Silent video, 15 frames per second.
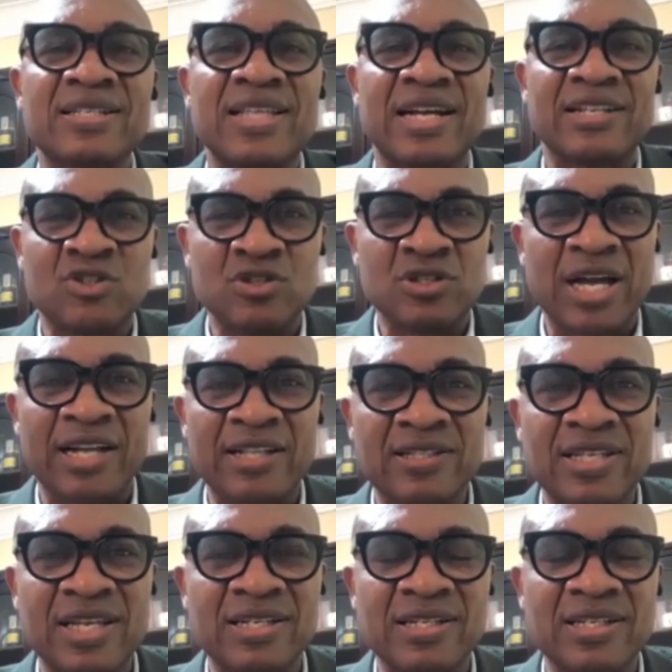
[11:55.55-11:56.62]

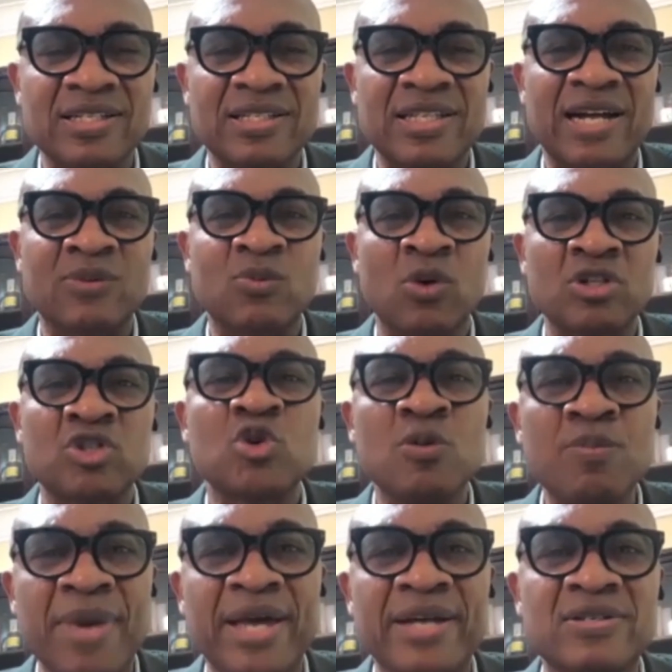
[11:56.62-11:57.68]
than what you
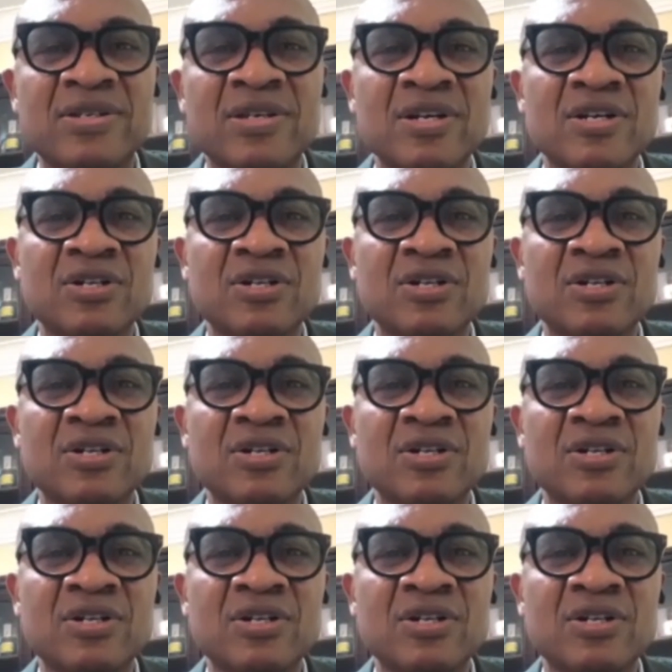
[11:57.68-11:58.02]
met